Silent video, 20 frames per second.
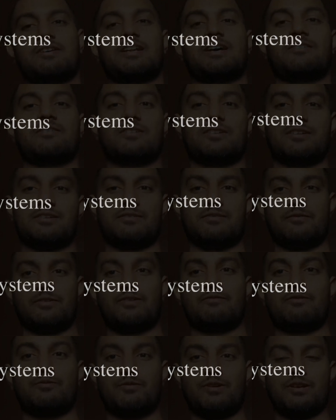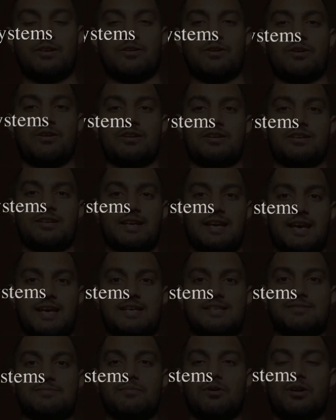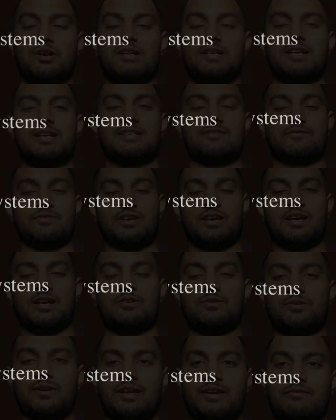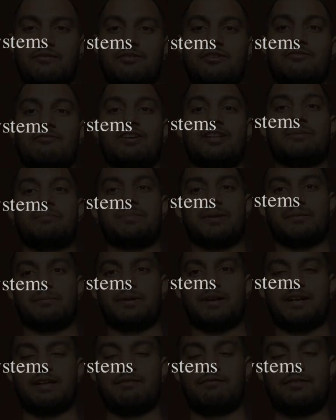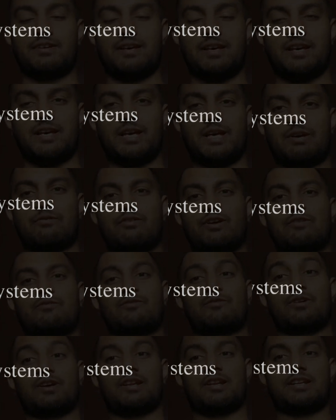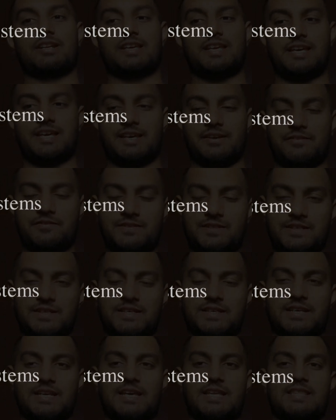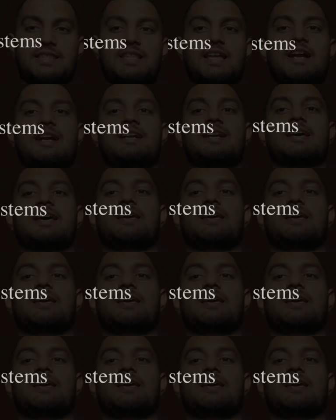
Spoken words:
when we were not as modern as we are today, we were very primitive. When we were in caves, in that